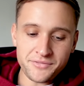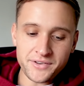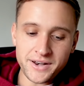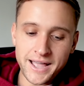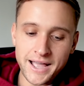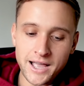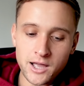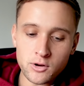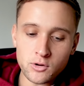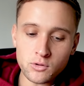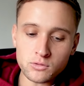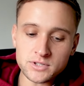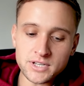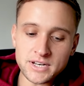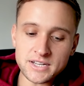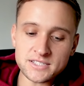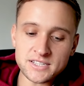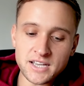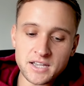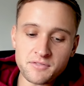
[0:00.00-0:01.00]
and how long
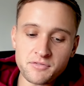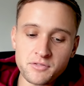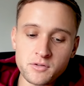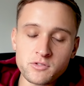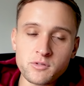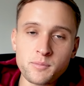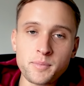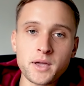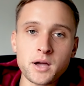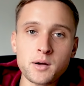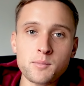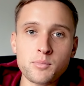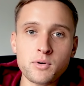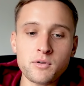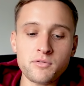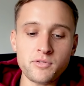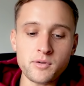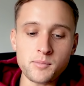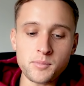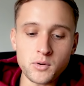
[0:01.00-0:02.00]
did it take for you to become
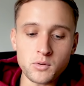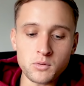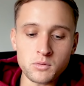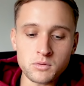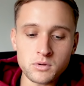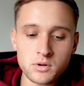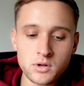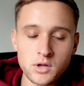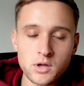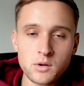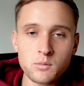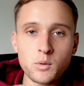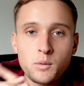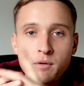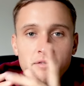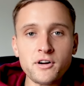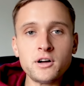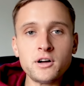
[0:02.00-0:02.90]
profitable? Well, we've